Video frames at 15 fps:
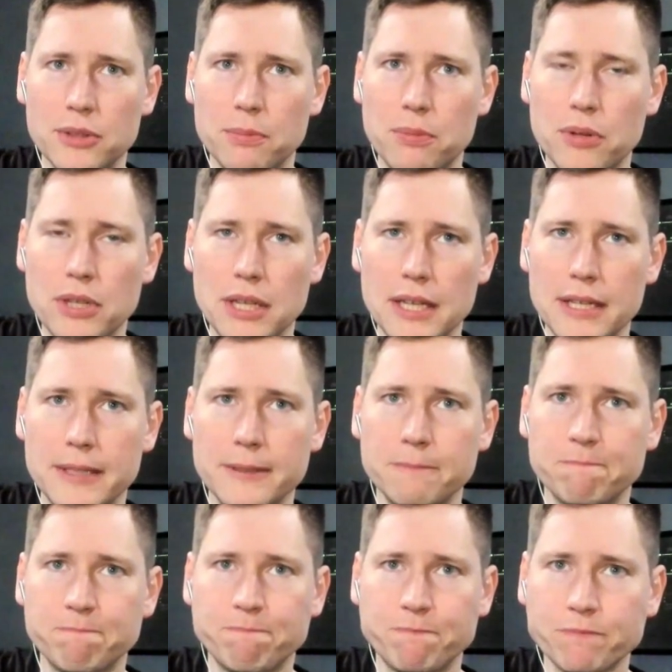you're putting
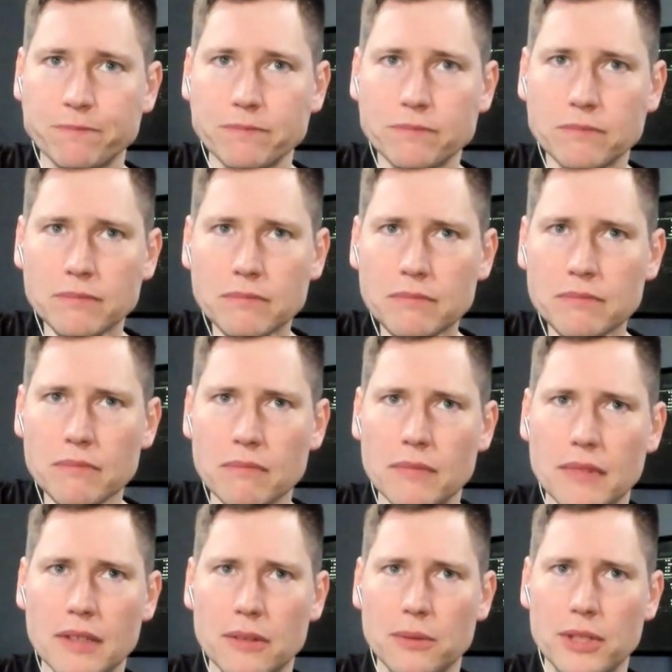
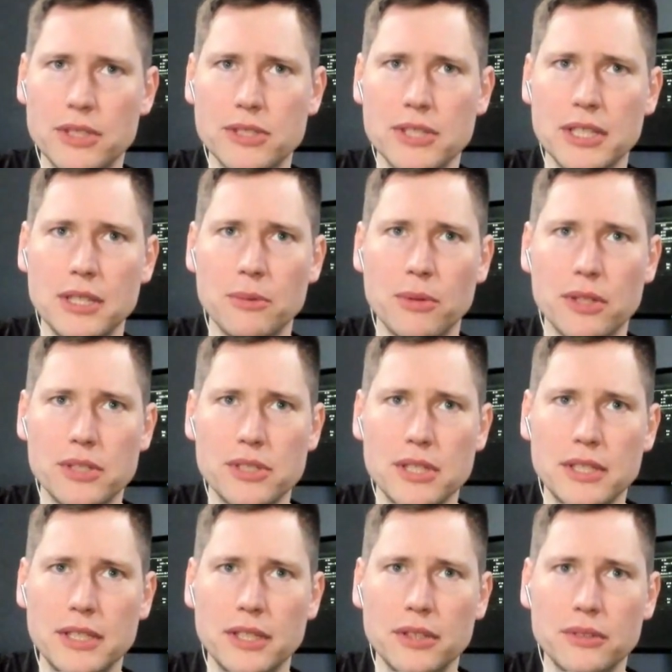let's see what is
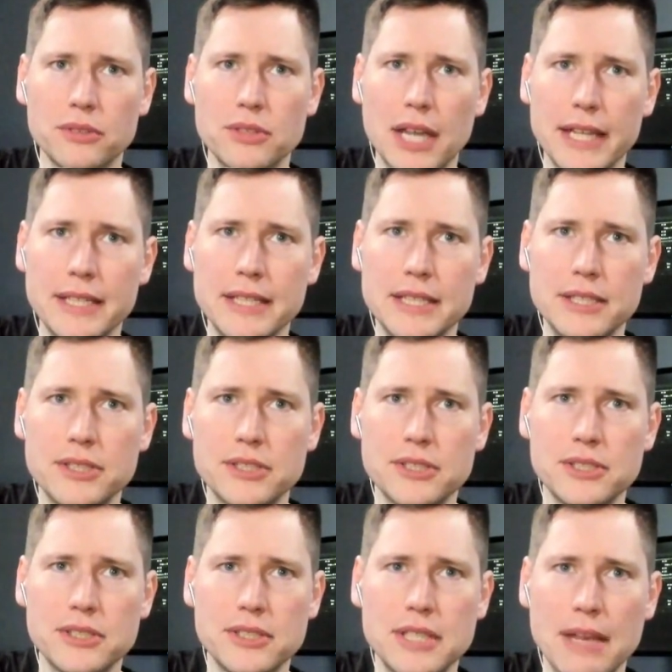in here
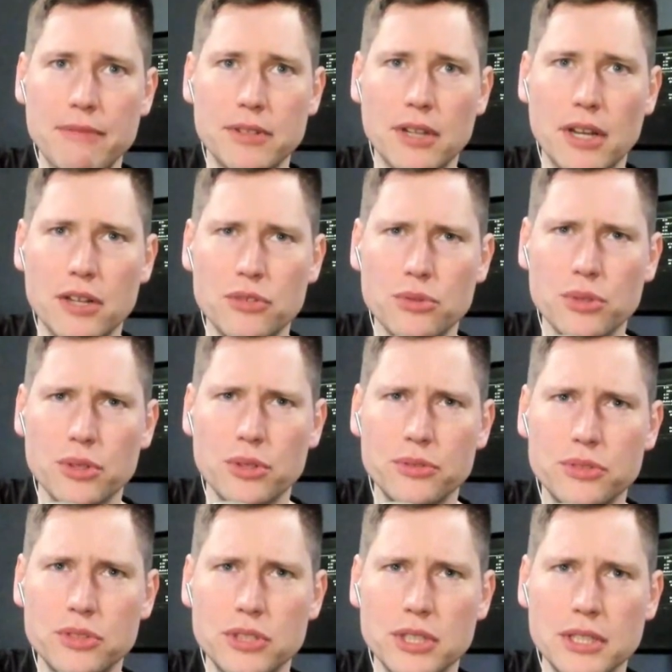9700
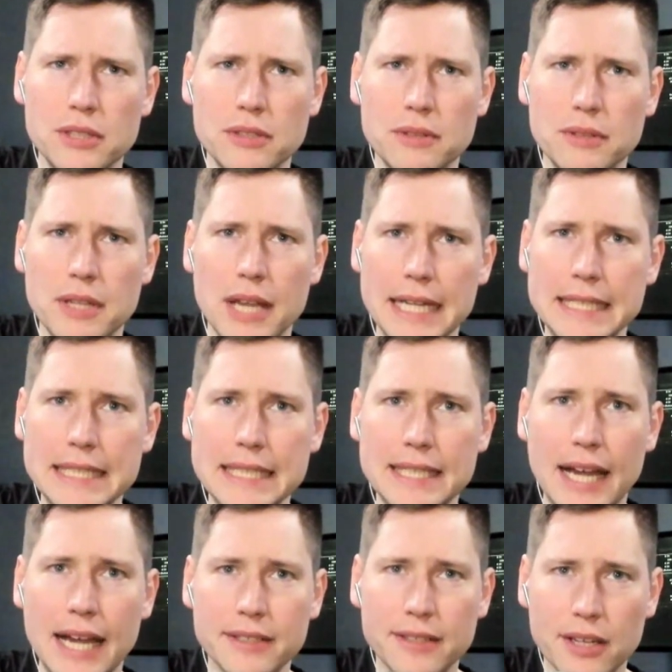to
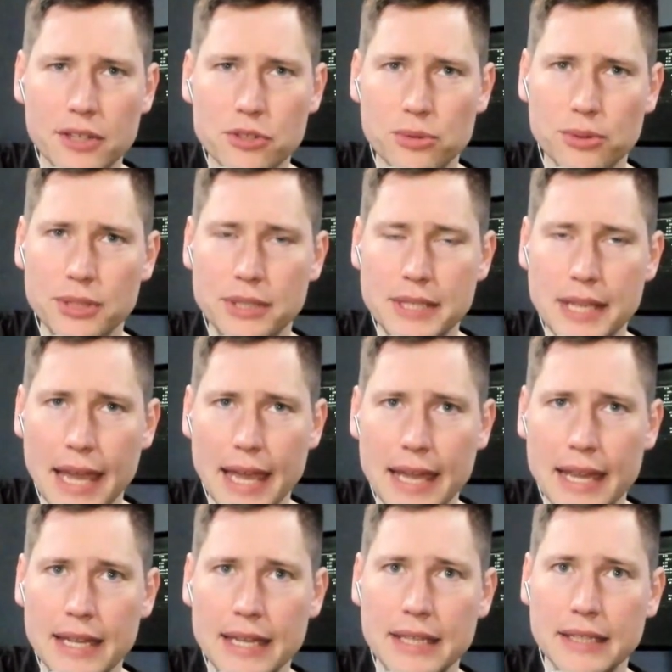
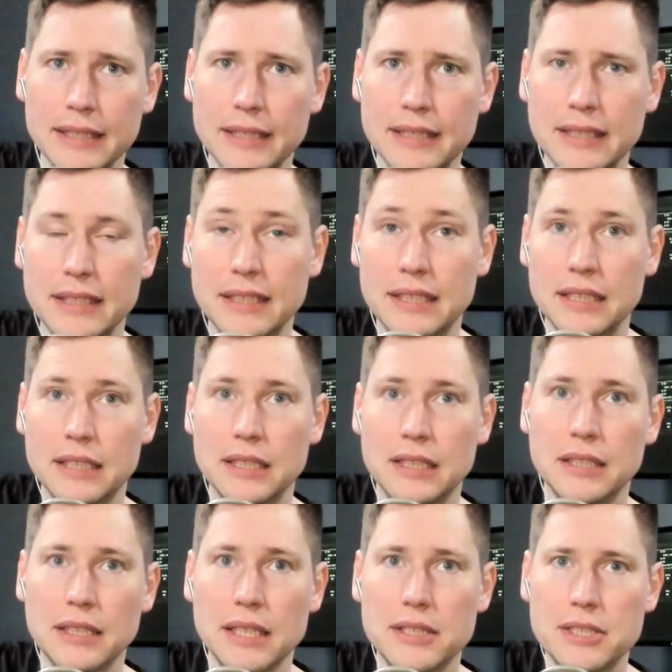9900k
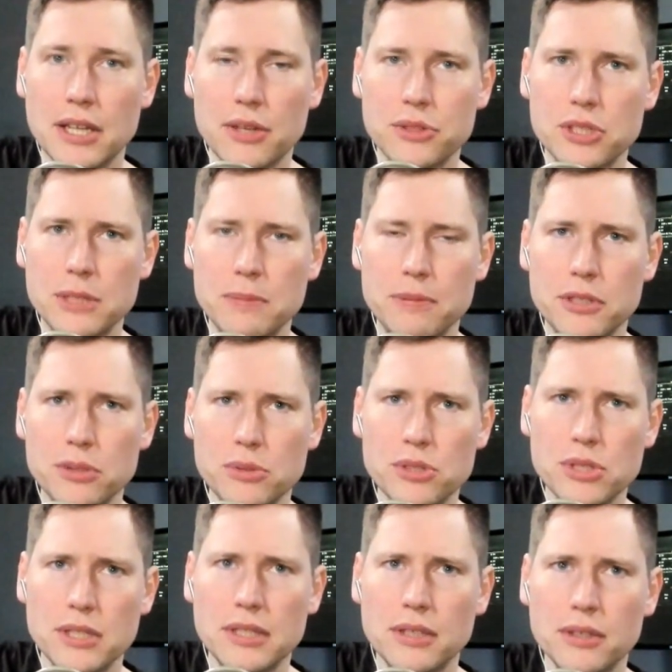Intel CPUs
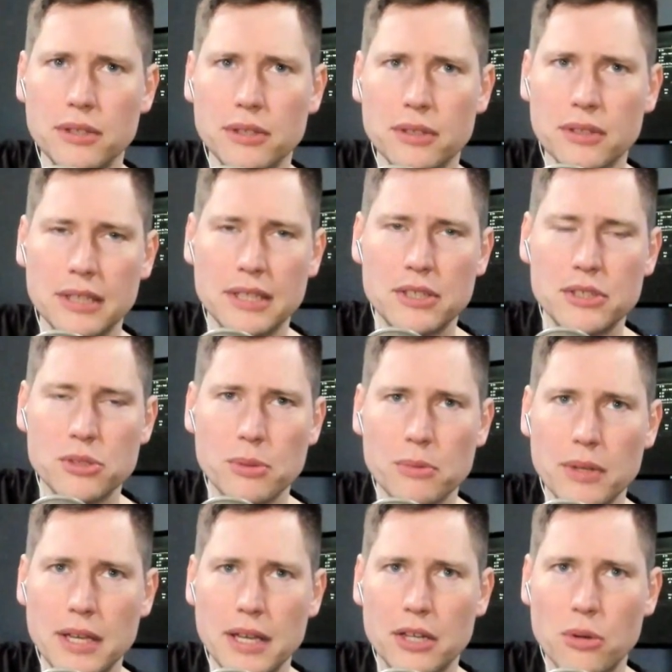in here. So
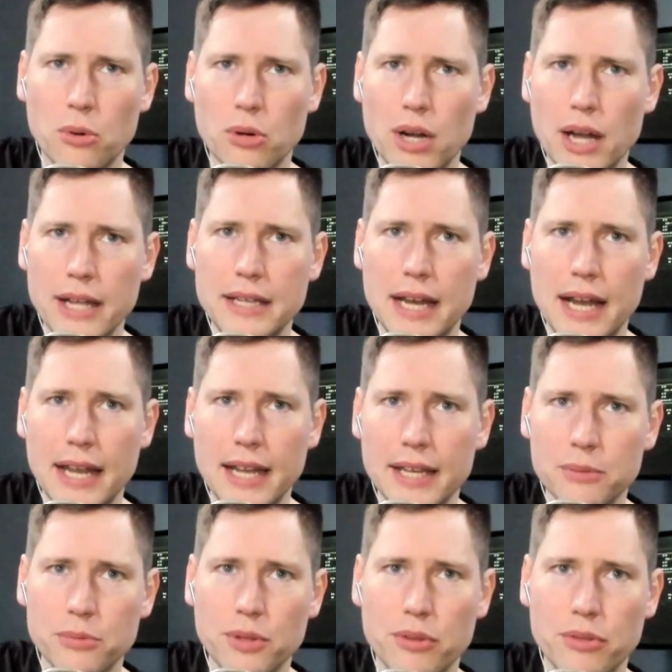mm-hmm. a Core
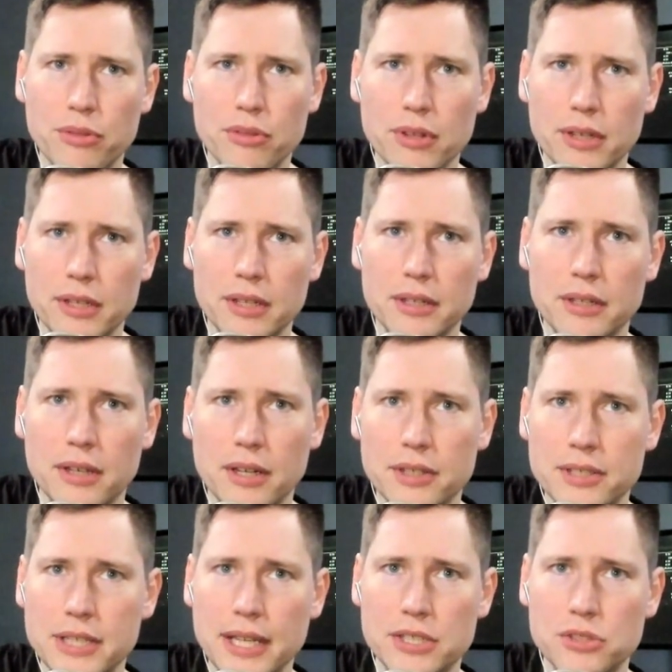i9 with uh,
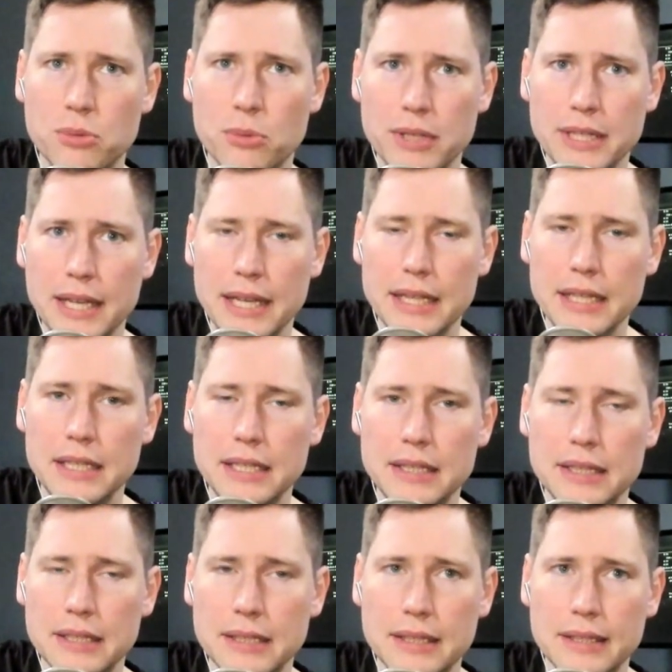RTX
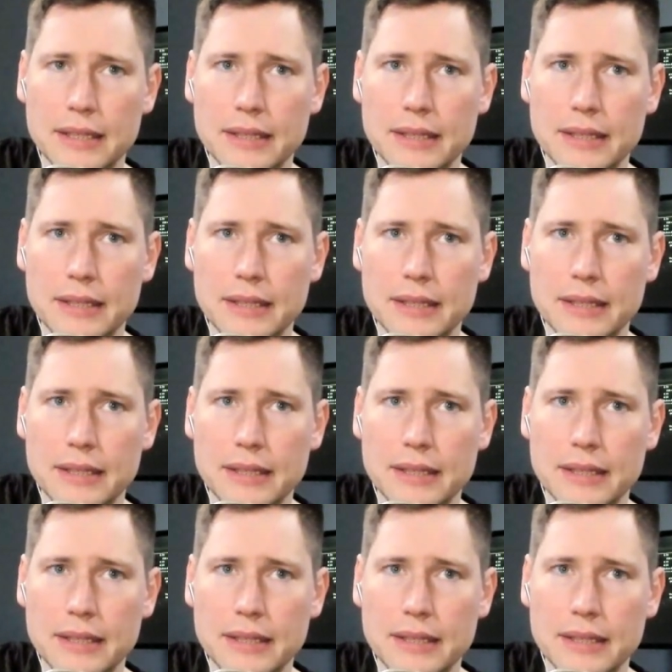2080